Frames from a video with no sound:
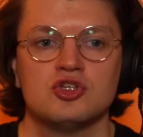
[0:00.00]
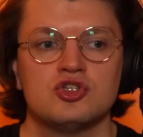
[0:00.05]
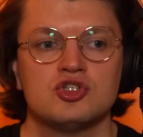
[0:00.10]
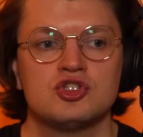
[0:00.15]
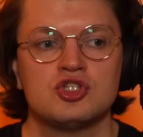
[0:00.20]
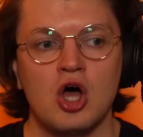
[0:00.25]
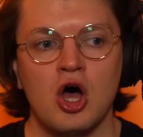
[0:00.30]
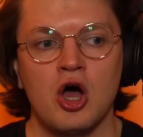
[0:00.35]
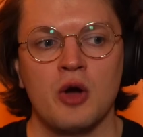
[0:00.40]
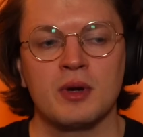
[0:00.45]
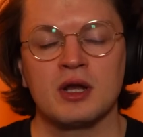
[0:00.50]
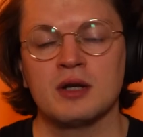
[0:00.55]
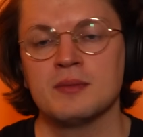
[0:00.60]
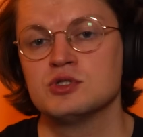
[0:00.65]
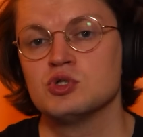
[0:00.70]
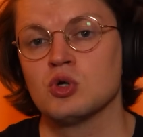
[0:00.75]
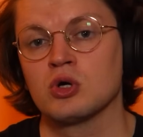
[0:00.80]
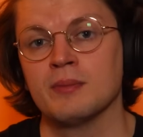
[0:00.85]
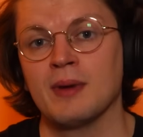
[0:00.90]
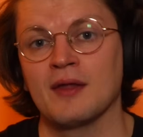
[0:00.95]
So we're going to be
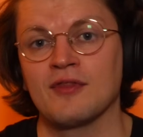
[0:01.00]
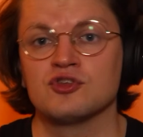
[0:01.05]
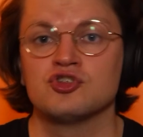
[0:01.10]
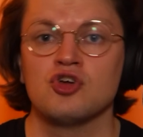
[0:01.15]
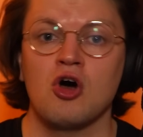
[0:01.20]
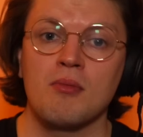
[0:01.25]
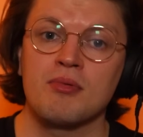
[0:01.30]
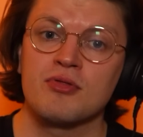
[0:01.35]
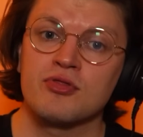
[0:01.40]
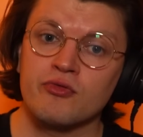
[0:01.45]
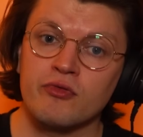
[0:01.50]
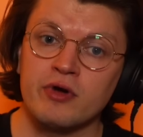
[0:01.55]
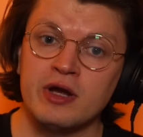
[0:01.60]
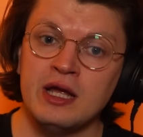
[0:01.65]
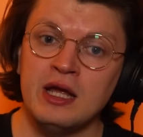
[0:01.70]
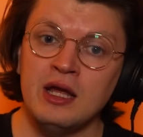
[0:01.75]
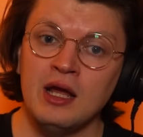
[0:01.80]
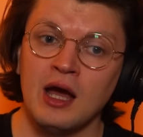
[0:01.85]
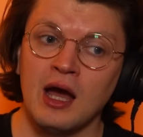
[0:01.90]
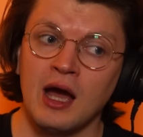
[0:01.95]
talking about the top
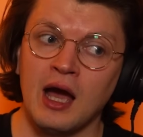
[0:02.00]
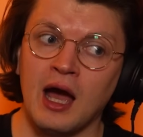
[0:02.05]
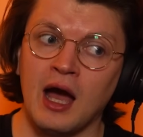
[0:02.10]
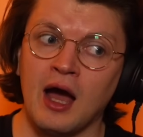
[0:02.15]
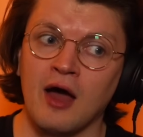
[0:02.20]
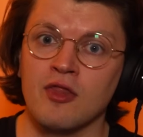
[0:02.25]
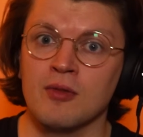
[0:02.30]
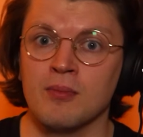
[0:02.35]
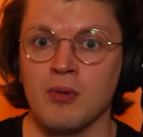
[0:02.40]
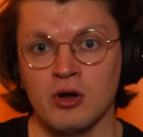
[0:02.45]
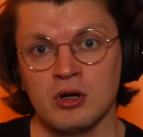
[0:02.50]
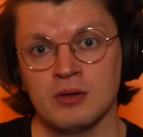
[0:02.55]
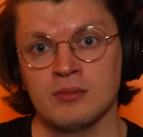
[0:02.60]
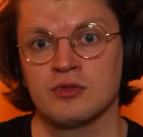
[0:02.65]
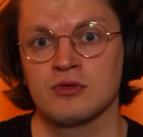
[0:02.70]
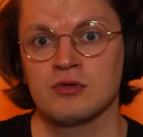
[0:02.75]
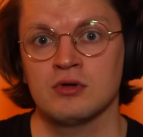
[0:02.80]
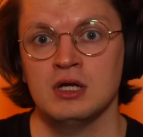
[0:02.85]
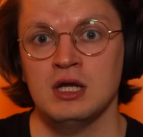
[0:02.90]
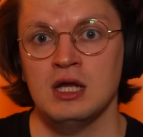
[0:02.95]
3 and the bottom
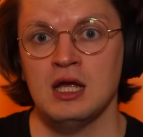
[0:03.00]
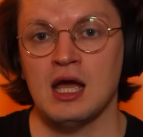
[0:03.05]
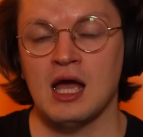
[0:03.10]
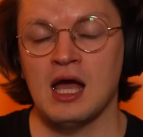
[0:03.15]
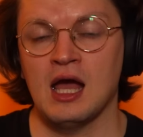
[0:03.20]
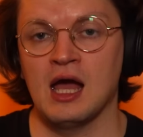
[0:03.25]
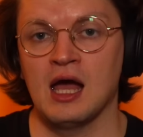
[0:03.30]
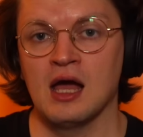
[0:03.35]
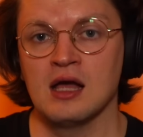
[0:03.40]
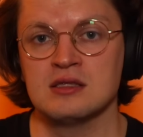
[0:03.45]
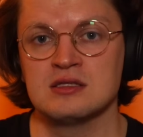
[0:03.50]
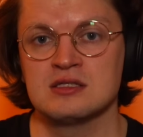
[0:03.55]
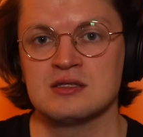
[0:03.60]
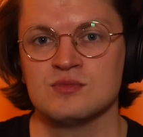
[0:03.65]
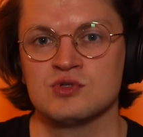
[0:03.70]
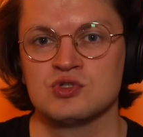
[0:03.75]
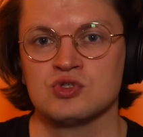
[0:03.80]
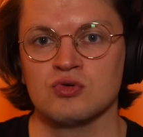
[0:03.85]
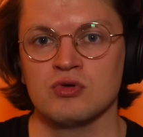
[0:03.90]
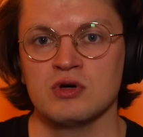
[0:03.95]
3 and some
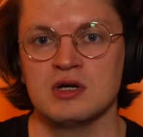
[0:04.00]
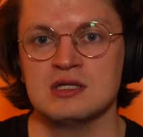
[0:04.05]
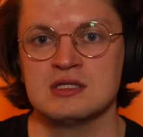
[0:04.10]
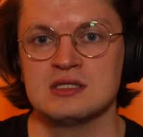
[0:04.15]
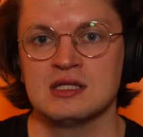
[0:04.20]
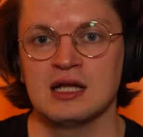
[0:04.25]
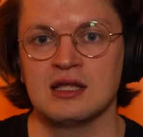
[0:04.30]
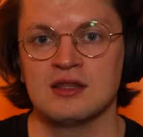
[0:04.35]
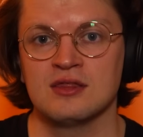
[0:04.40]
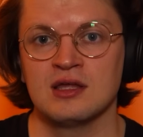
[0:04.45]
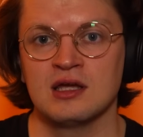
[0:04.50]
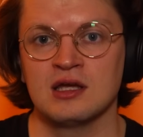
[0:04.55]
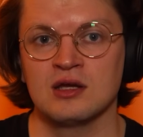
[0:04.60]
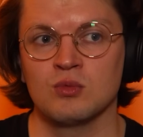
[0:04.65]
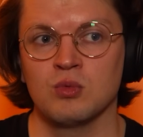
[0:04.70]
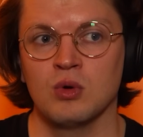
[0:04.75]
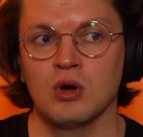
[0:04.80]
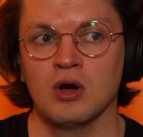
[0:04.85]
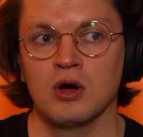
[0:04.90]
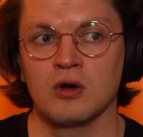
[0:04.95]
stories that I
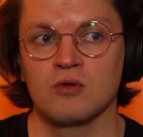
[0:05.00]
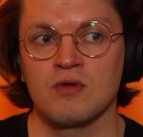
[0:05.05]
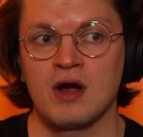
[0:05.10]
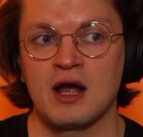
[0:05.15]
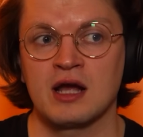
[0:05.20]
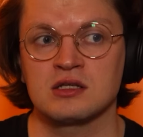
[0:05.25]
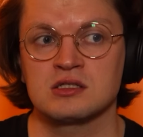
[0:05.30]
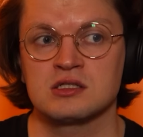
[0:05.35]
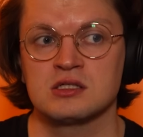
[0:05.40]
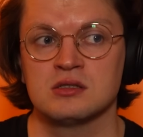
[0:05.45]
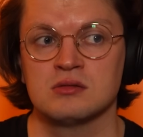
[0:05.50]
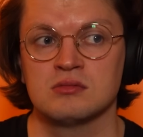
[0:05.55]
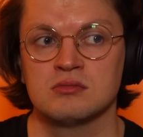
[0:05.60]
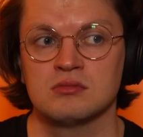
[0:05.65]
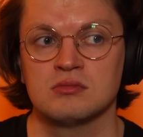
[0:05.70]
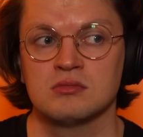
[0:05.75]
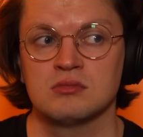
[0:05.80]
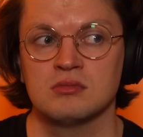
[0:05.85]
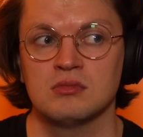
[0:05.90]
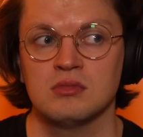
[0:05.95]
think were ranked
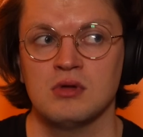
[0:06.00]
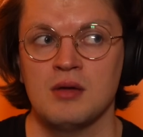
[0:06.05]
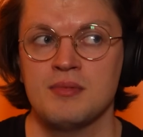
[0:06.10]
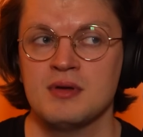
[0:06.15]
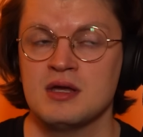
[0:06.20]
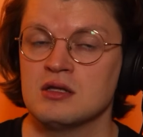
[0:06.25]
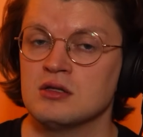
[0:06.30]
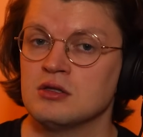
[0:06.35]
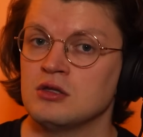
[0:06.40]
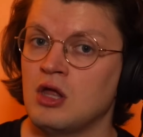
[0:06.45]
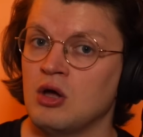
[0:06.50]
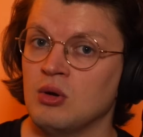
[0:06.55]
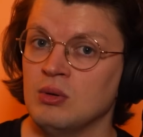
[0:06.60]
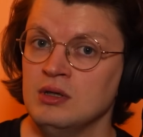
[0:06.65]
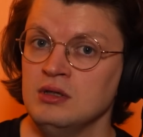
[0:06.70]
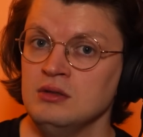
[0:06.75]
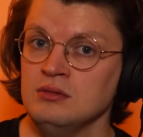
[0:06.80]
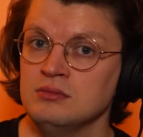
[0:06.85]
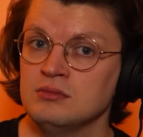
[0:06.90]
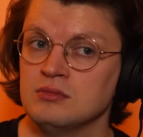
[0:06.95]
a bit
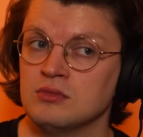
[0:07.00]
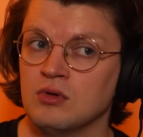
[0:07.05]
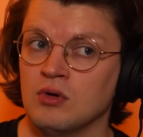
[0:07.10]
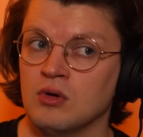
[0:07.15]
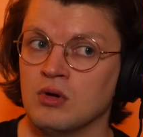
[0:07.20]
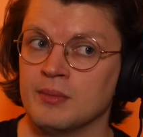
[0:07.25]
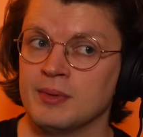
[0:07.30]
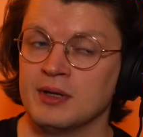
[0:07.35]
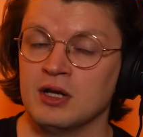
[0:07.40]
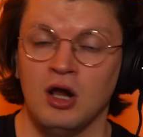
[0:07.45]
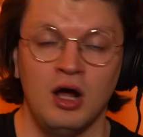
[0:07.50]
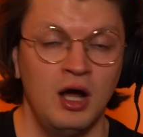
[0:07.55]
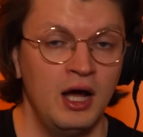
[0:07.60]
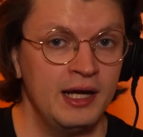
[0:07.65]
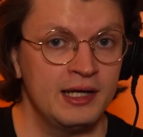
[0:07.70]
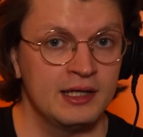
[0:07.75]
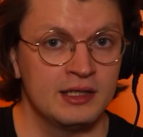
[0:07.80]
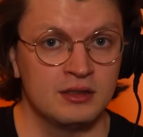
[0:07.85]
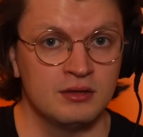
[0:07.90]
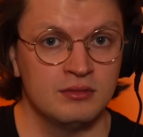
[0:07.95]
lower or a bit
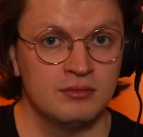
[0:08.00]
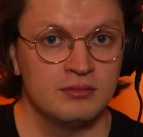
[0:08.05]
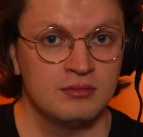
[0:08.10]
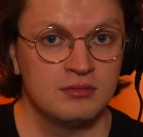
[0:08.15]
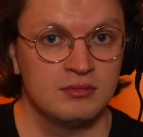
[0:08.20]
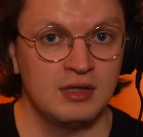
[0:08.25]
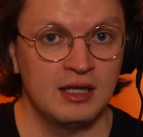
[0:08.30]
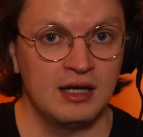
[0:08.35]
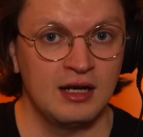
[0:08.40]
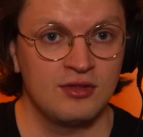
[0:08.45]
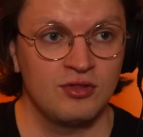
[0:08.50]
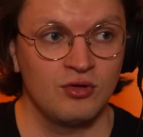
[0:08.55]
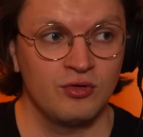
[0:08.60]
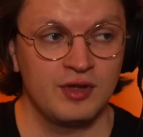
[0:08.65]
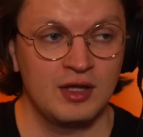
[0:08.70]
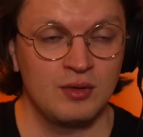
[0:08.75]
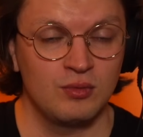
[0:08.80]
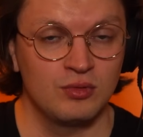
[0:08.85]
higher than I thought they